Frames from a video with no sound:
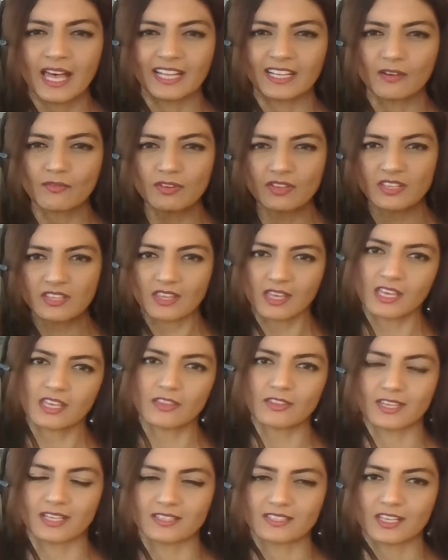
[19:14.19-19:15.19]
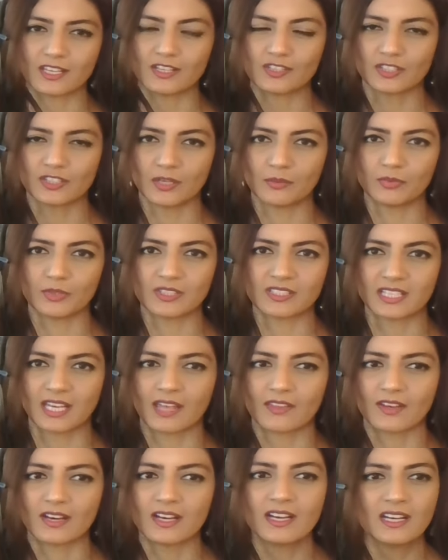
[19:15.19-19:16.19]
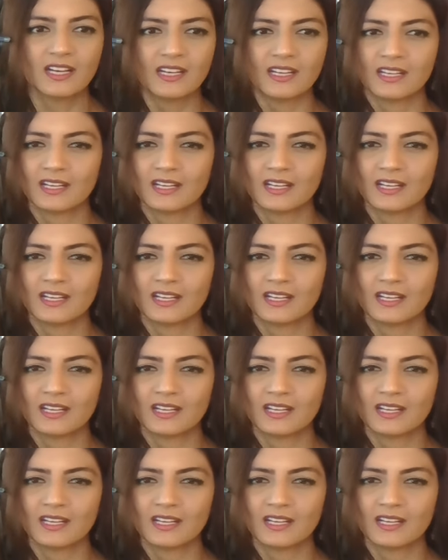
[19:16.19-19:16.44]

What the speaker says: and everything that he thinks that he's going to put together.